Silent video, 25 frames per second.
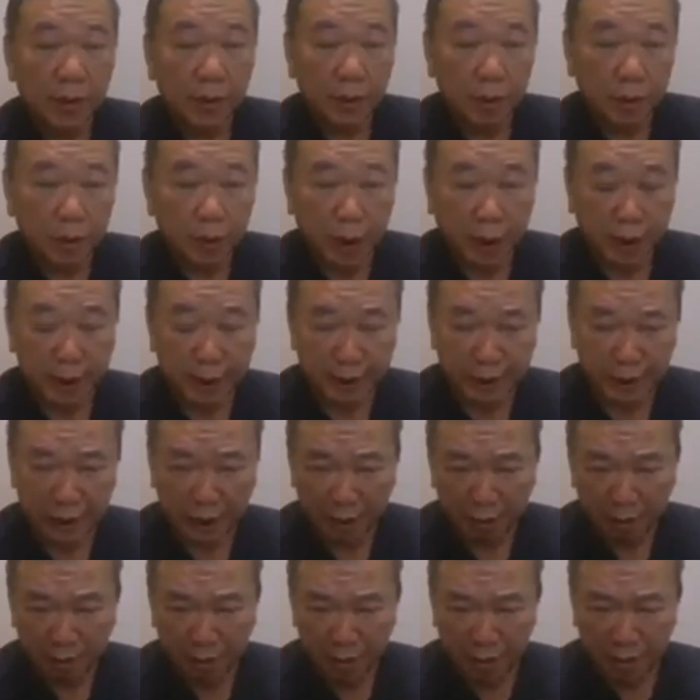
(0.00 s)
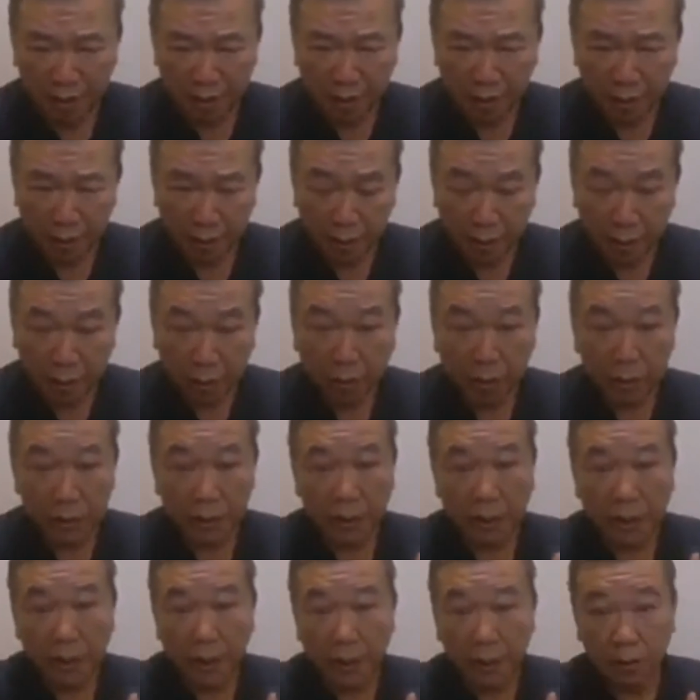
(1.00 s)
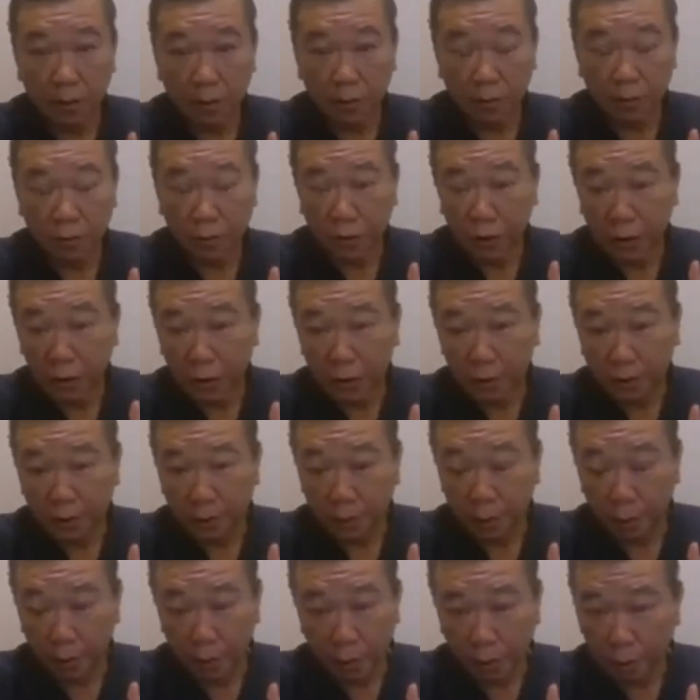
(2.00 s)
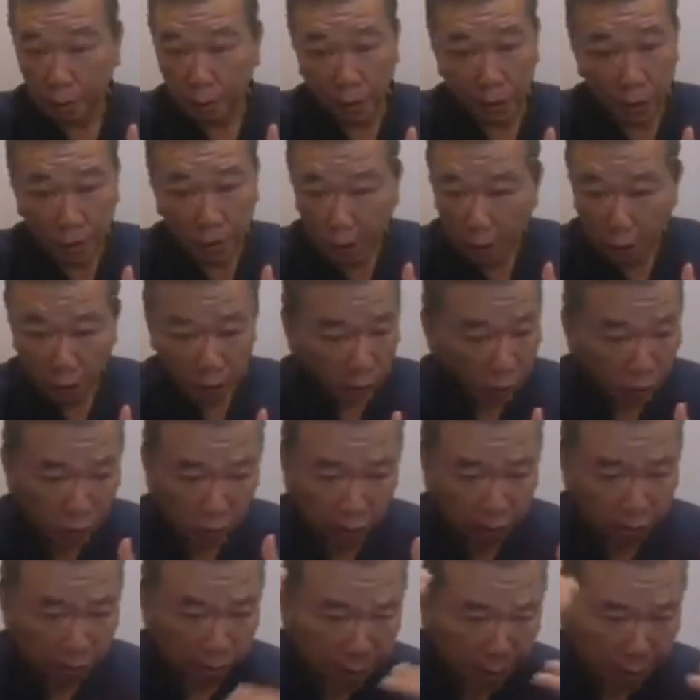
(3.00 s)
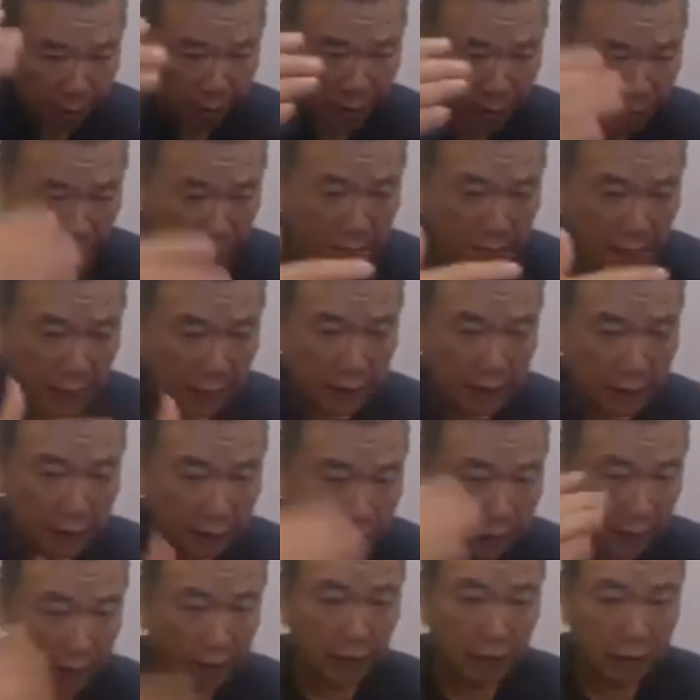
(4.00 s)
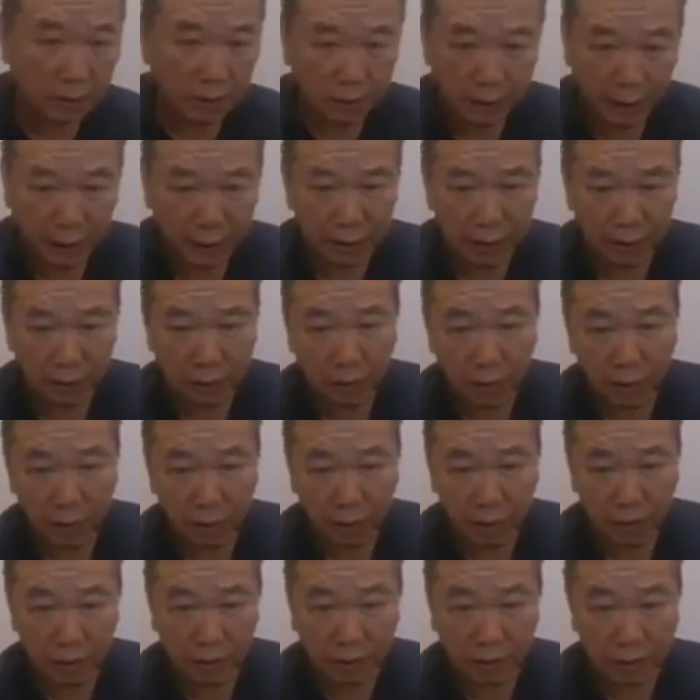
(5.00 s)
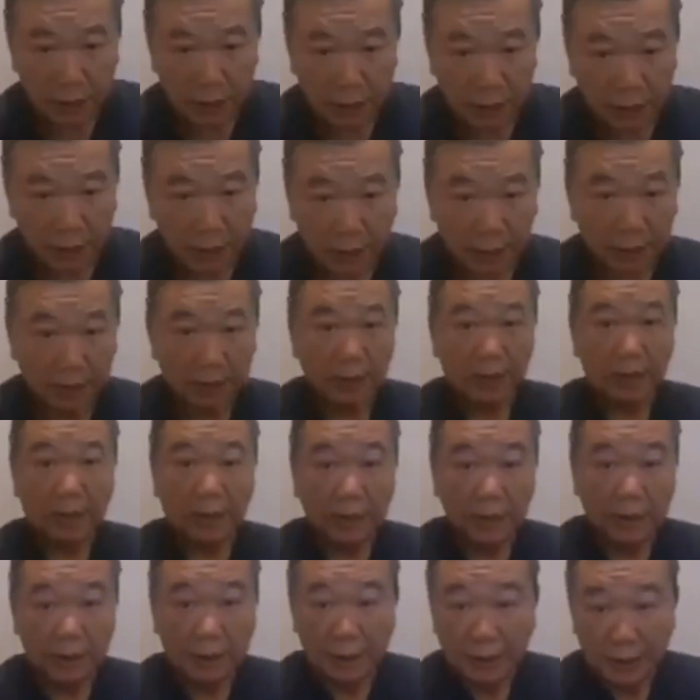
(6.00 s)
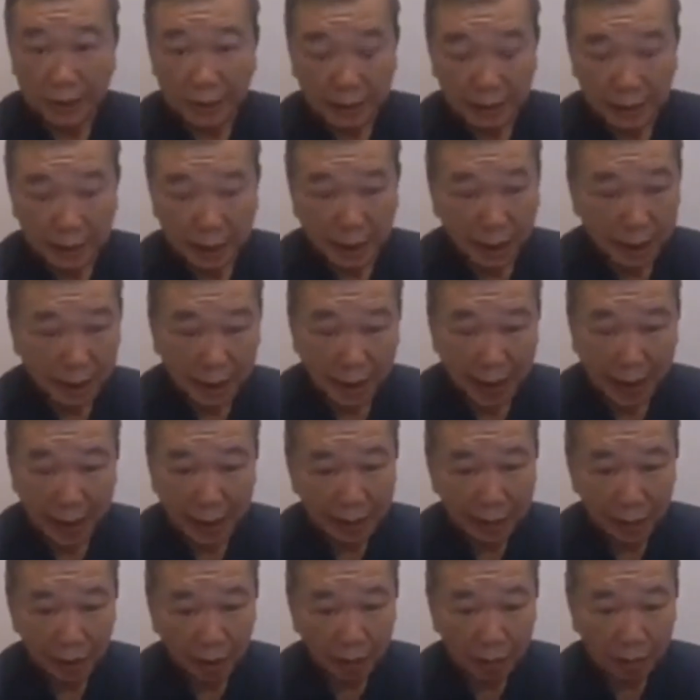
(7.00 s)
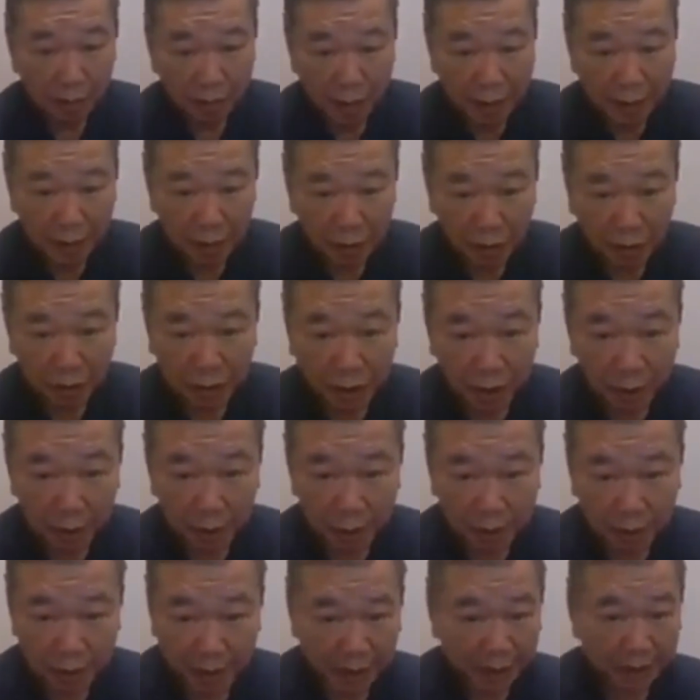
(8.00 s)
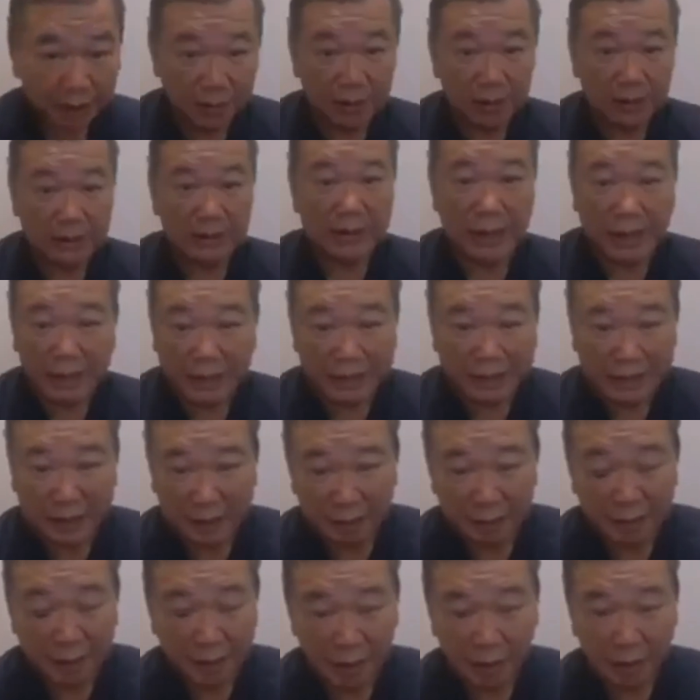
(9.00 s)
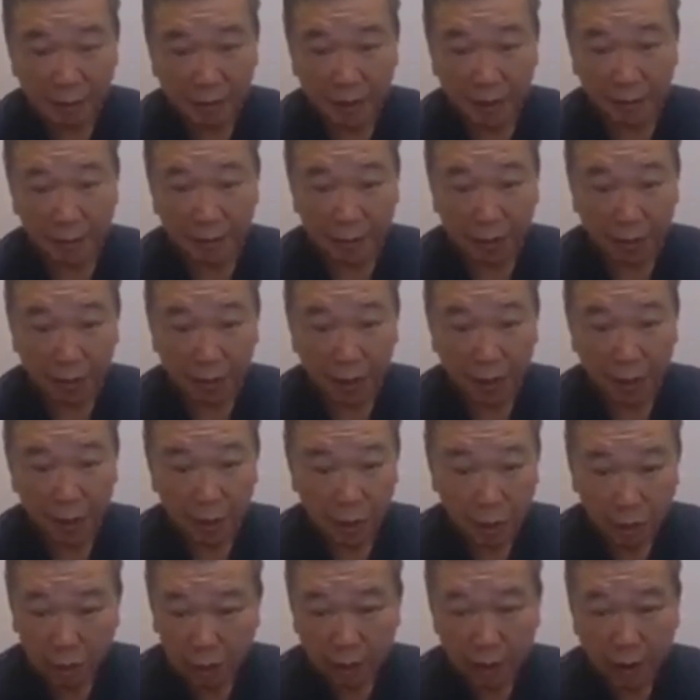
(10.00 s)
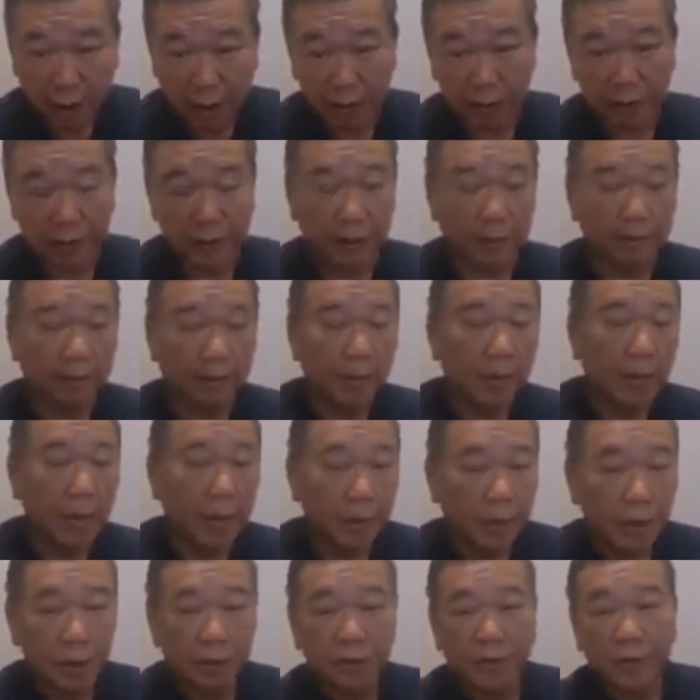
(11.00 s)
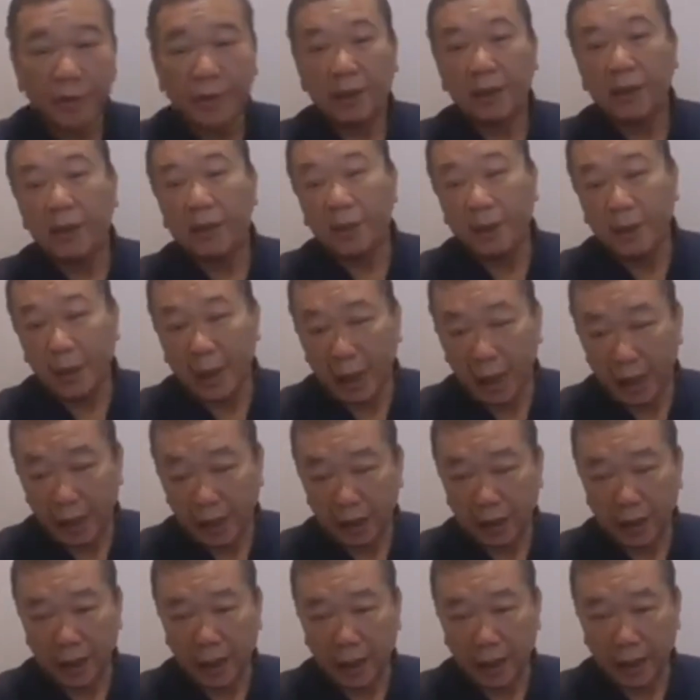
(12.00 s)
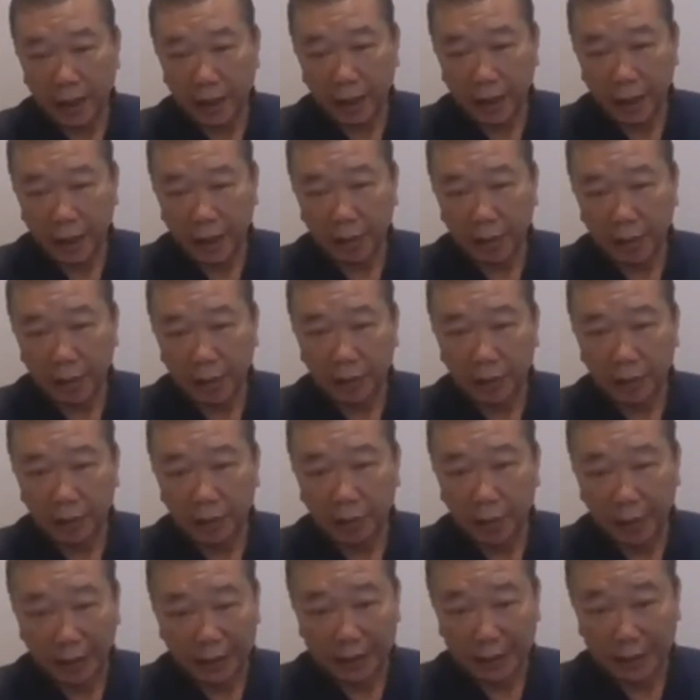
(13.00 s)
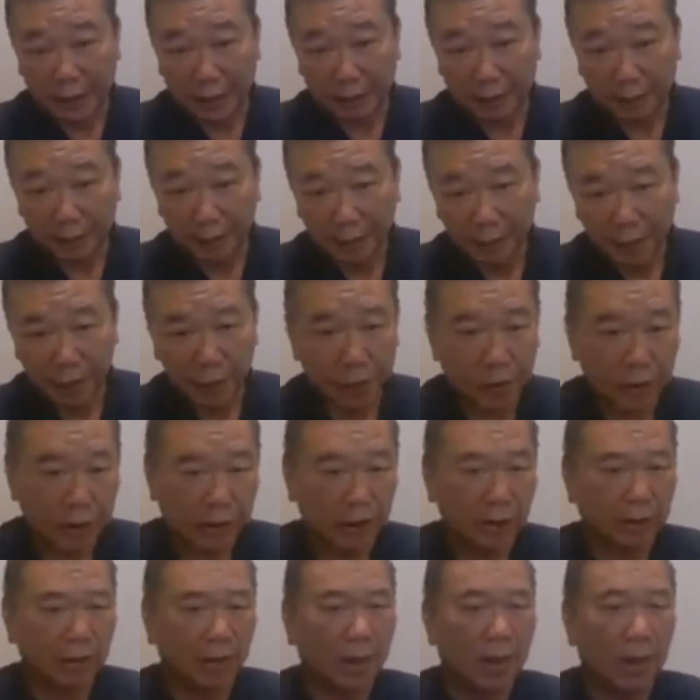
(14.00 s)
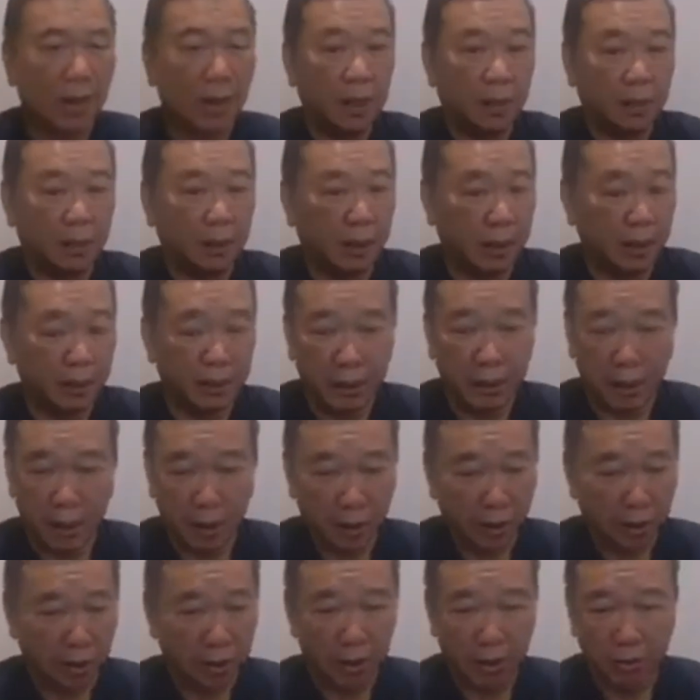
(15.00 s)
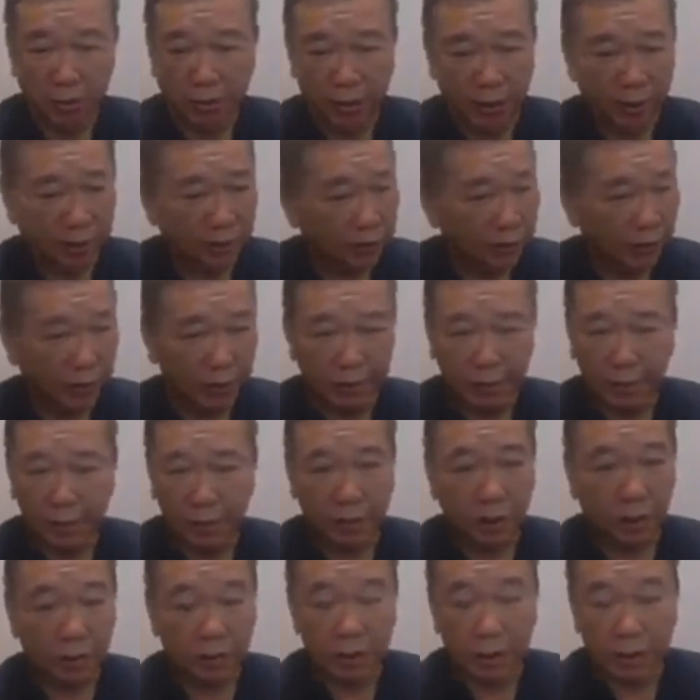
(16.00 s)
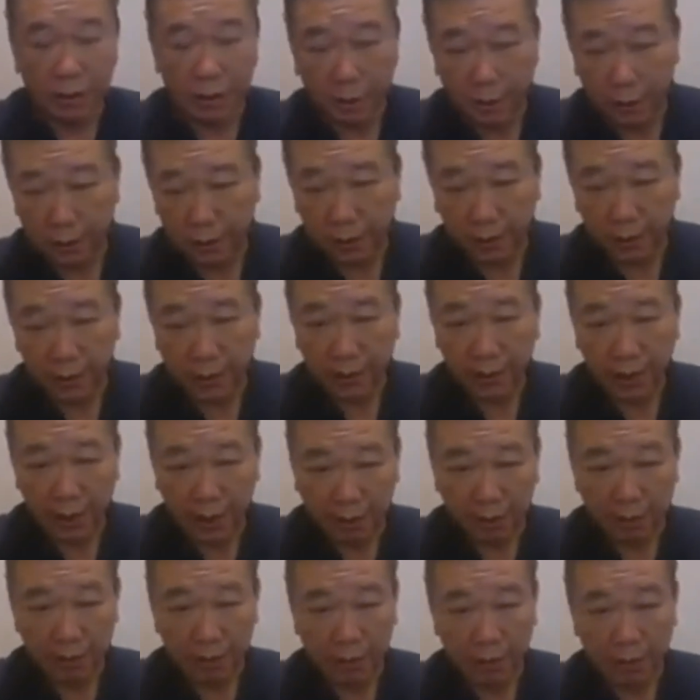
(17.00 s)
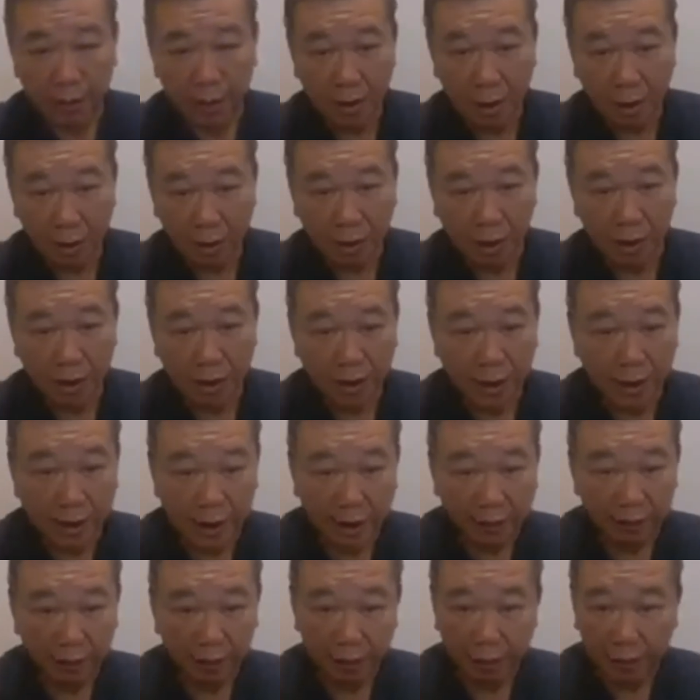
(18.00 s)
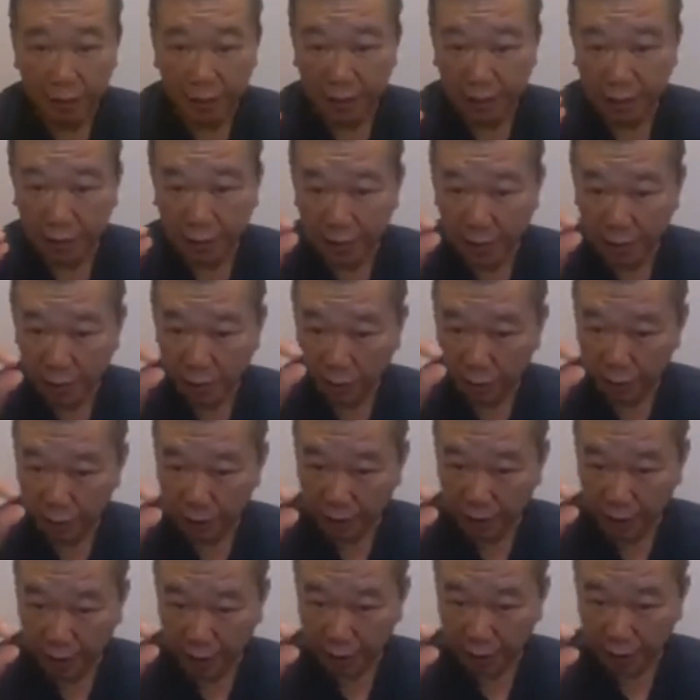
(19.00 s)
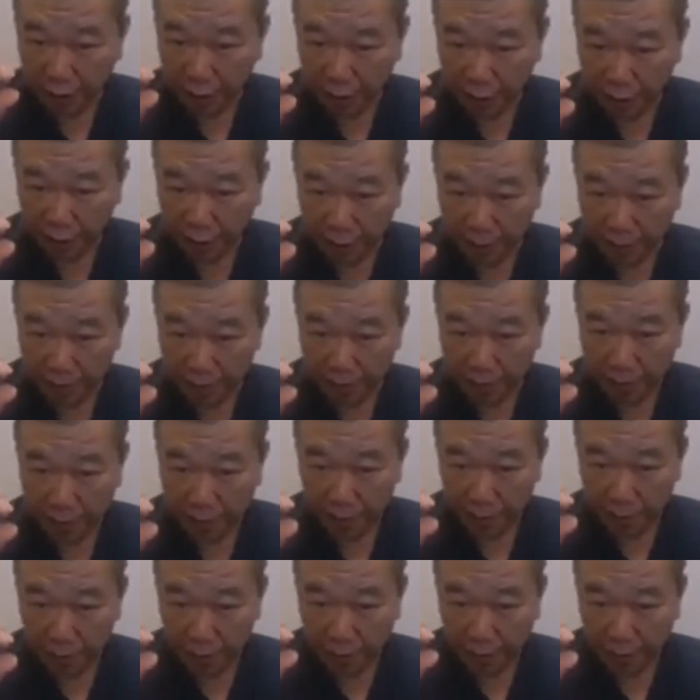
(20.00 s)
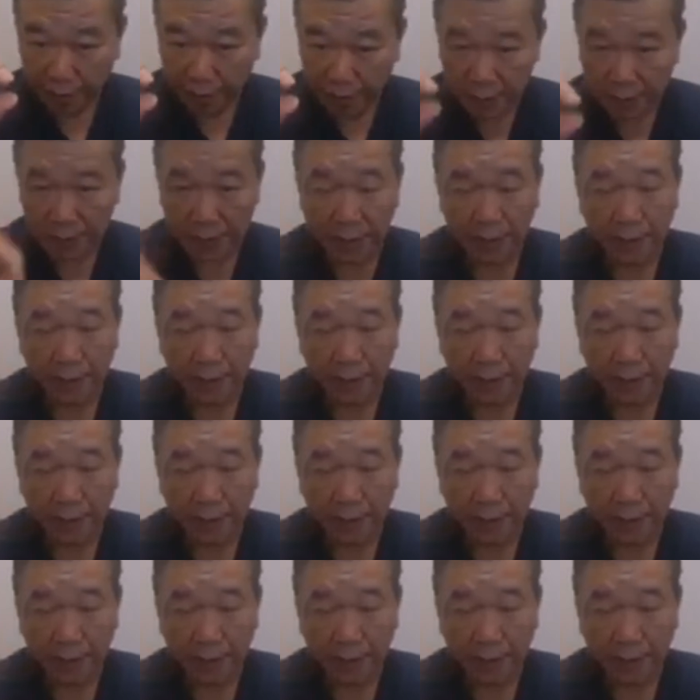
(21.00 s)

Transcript: go there, they send me questionnaire, a lot of medical jargon, medical text, this thing. I am not microtherapist. I doesn't understand many of them, So they come thing. So finally, I went to Pakistan. So they come. There are a lot of very famous doctors. Everything they come. Okay. Then everybody with a questionnaire in front of them. Okay. This